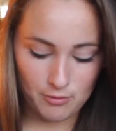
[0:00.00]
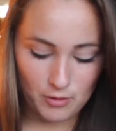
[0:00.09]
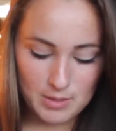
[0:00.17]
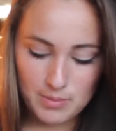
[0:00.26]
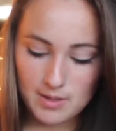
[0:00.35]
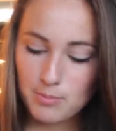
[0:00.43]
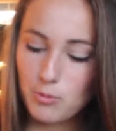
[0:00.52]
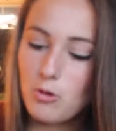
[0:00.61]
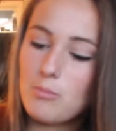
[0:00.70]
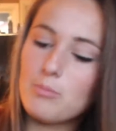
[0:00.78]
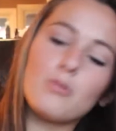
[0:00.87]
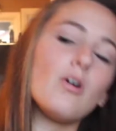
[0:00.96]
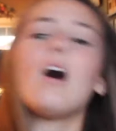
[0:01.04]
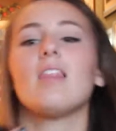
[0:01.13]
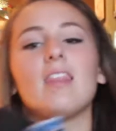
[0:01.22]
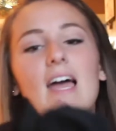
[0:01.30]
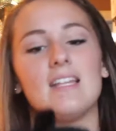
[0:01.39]
Free People
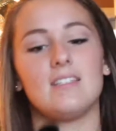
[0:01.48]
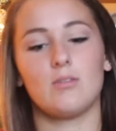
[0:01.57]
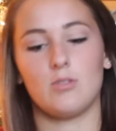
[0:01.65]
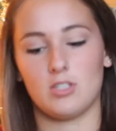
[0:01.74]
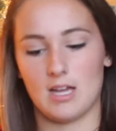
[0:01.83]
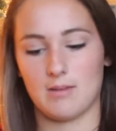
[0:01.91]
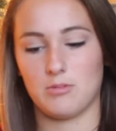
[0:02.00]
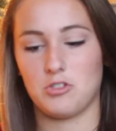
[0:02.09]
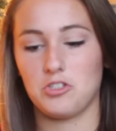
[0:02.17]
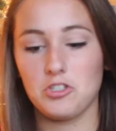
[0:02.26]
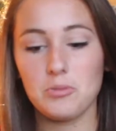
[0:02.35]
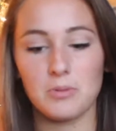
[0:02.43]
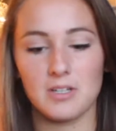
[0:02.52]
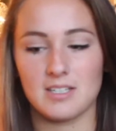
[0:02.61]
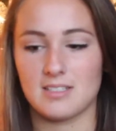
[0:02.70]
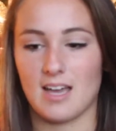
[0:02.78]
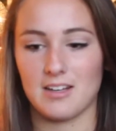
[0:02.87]
bralettes, which I'm super
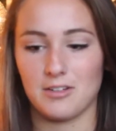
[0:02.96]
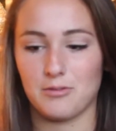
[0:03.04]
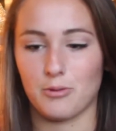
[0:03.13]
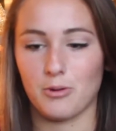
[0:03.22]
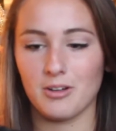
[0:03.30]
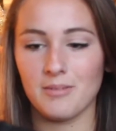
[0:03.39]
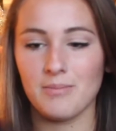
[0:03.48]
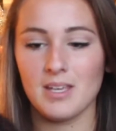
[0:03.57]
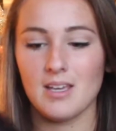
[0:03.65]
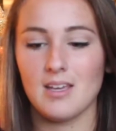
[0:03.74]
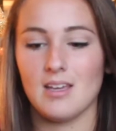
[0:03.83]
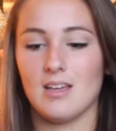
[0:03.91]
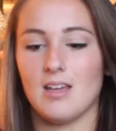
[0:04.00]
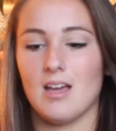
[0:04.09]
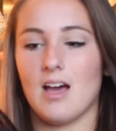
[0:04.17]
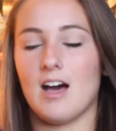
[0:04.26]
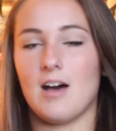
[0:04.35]
excited for.
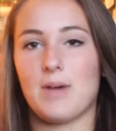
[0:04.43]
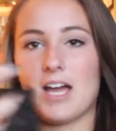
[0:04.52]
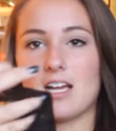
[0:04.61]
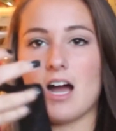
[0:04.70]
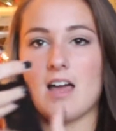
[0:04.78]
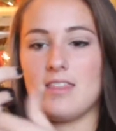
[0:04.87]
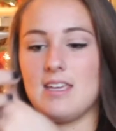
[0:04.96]
Um, I got